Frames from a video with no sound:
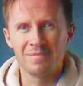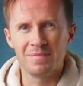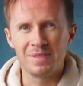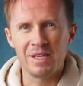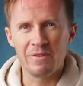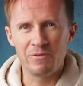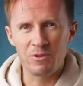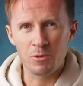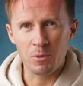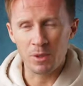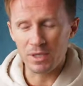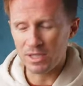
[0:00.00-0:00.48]

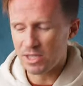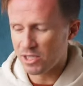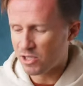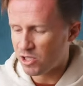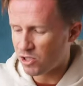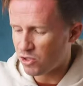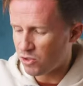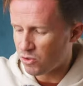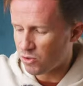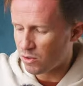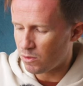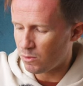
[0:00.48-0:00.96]
If you wanted
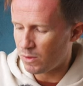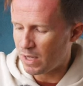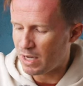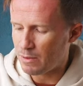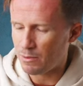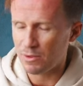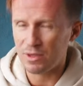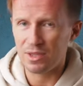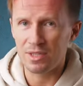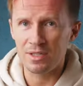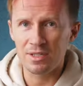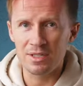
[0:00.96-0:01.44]
to do away
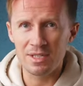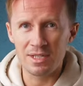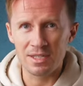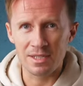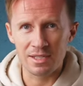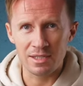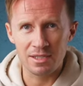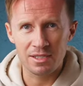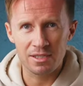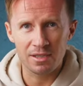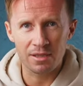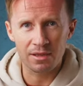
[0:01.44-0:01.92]
with the
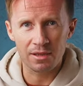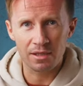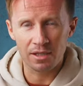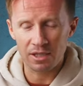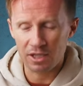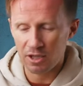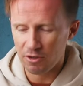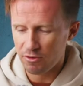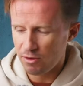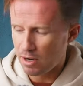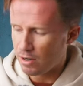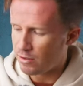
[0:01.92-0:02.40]
need to
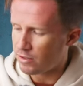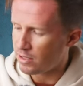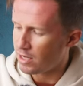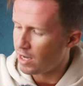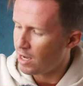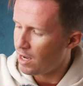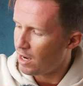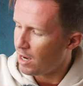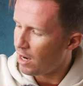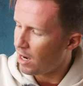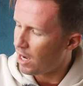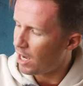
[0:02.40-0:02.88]
lug around
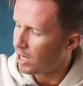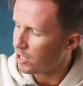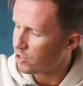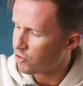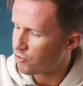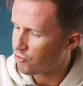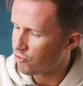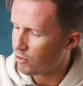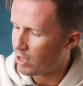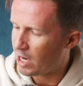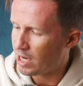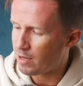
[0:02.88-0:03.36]
a
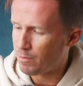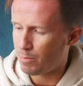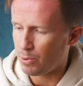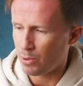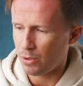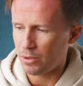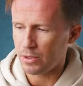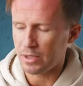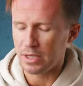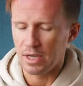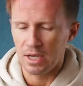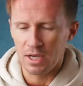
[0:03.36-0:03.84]

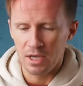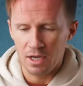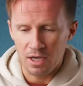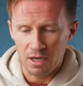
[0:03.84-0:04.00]
tripod,